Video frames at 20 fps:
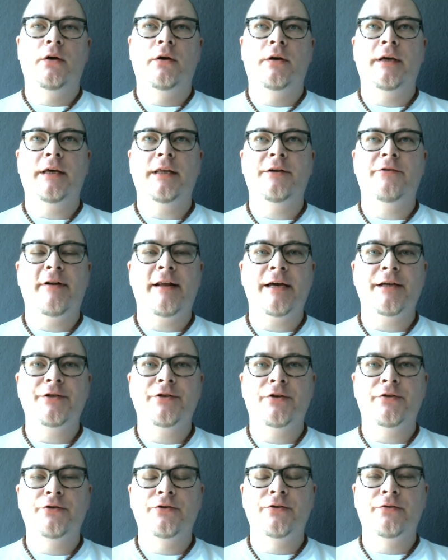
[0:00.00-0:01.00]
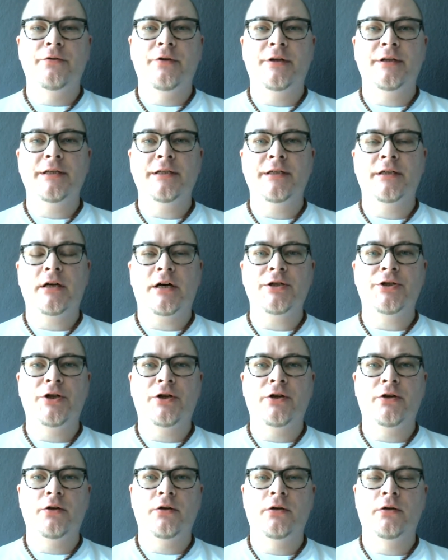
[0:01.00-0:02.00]
in relation to the
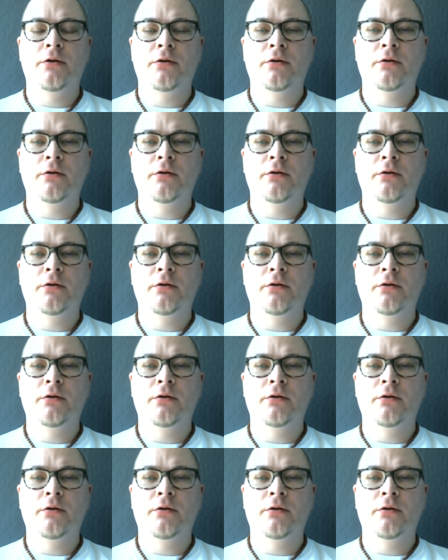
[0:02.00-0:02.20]
discussion